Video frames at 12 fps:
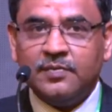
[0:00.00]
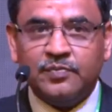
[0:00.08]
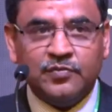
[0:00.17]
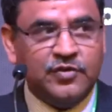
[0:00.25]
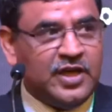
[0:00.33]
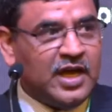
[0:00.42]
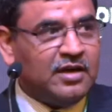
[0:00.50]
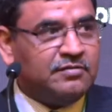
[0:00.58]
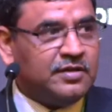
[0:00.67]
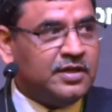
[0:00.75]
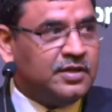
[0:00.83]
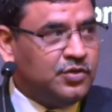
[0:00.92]
we have
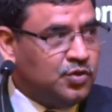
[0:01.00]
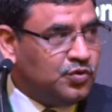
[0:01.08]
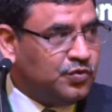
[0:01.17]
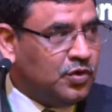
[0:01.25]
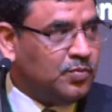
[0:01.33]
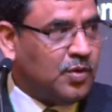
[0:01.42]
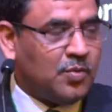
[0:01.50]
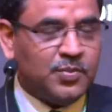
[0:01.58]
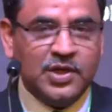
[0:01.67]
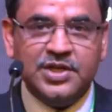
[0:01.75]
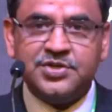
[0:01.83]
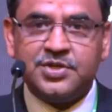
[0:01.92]
a youthful
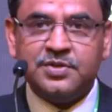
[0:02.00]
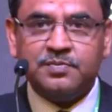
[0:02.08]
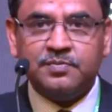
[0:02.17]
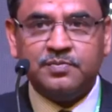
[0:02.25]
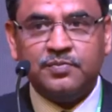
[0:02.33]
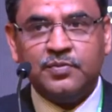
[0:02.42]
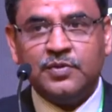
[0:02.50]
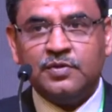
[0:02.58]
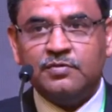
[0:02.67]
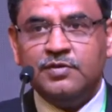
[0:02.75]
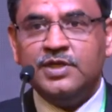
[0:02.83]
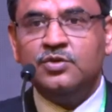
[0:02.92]
population.
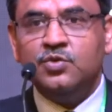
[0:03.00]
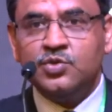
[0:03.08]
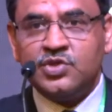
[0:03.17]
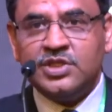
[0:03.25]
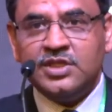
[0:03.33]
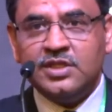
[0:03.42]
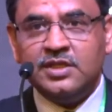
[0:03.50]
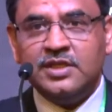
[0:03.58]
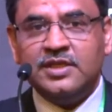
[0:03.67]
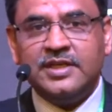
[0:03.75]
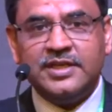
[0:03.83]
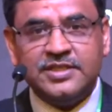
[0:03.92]
We do see
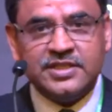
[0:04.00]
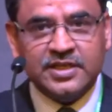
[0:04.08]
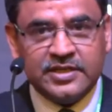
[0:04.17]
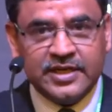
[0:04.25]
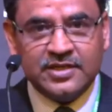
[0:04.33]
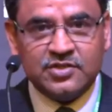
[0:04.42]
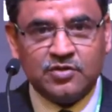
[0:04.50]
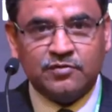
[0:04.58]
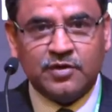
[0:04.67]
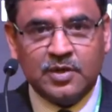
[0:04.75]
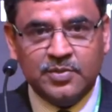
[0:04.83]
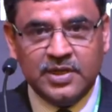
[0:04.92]
increasing trends of
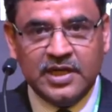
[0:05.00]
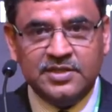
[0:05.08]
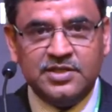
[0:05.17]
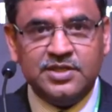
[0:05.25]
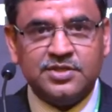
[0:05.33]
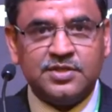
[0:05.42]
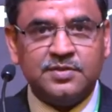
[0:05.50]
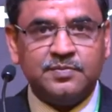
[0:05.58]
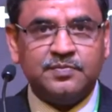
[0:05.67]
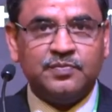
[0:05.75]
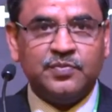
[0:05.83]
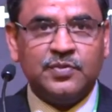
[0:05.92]
urbanization.
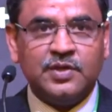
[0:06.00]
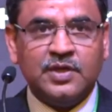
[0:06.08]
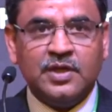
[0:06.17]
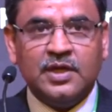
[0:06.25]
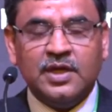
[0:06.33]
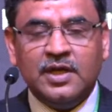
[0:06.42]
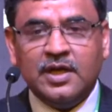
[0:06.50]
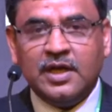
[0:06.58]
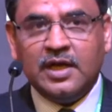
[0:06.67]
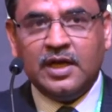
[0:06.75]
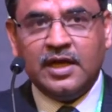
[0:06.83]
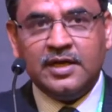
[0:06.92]

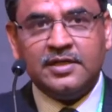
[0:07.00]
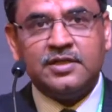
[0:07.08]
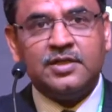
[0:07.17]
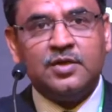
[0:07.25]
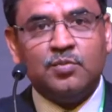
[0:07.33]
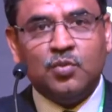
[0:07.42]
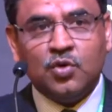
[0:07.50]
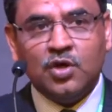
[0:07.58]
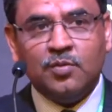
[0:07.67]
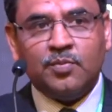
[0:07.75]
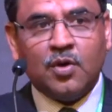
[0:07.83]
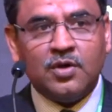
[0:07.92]
And more
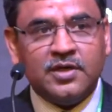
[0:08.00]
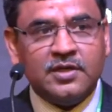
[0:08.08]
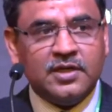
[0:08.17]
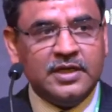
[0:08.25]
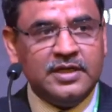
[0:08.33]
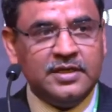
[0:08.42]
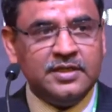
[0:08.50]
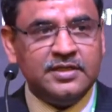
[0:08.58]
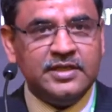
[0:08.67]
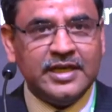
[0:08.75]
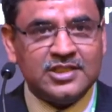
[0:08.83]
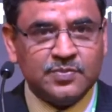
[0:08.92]
importantly,
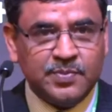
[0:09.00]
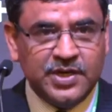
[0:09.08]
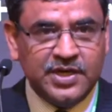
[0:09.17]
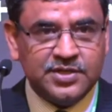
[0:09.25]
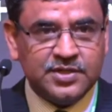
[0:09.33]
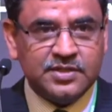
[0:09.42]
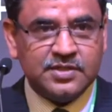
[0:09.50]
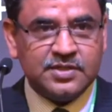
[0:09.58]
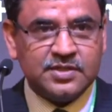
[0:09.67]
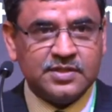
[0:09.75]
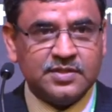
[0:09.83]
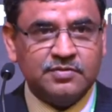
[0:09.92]
the
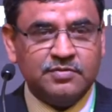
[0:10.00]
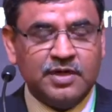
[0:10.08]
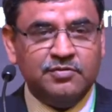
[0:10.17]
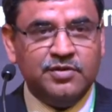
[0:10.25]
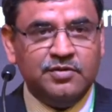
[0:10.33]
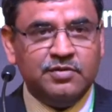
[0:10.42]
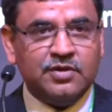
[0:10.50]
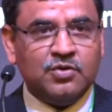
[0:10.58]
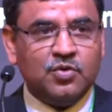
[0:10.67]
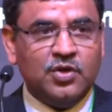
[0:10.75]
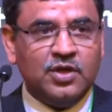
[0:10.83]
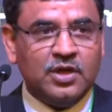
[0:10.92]
aspirations. When we were
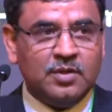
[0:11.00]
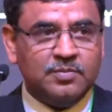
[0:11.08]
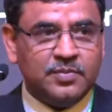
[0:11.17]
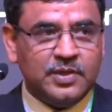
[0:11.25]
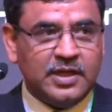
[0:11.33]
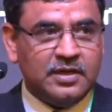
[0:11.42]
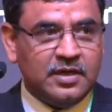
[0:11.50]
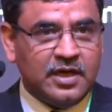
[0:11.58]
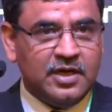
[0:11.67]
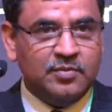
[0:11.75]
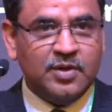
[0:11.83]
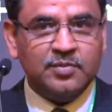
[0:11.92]
growing up, I
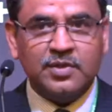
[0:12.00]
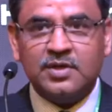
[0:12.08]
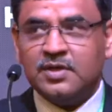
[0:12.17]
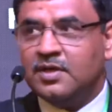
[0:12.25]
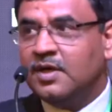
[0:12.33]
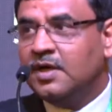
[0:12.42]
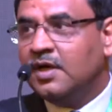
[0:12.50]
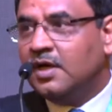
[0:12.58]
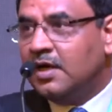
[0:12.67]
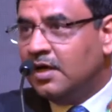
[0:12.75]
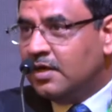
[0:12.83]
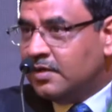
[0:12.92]
remember
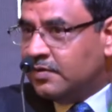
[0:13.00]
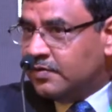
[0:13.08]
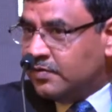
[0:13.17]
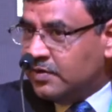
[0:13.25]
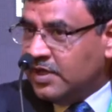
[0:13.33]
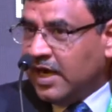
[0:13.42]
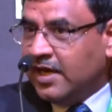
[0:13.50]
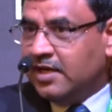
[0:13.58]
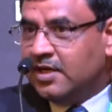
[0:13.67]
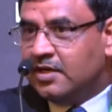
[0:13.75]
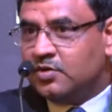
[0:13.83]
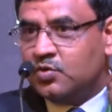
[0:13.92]
the
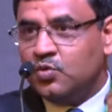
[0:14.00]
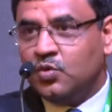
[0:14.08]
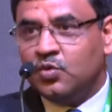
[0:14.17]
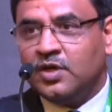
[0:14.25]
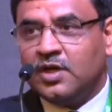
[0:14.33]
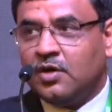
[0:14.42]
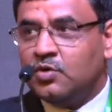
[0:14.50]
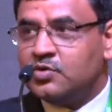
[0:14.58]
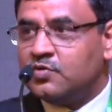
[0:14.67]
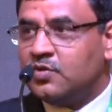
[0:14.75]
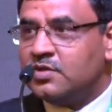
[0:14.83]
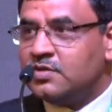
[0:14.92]
idea to own a house
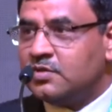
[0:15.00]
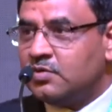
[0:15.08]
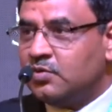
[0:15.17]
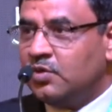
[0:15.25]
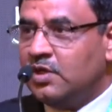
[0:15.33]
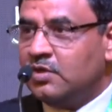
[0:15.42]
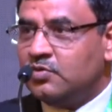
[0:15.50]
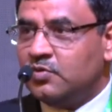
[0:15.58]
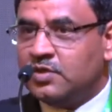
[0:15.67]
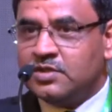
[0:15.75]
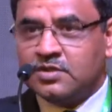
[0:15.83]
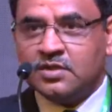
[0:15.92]
was only
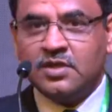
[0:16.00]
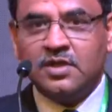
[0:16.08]
towards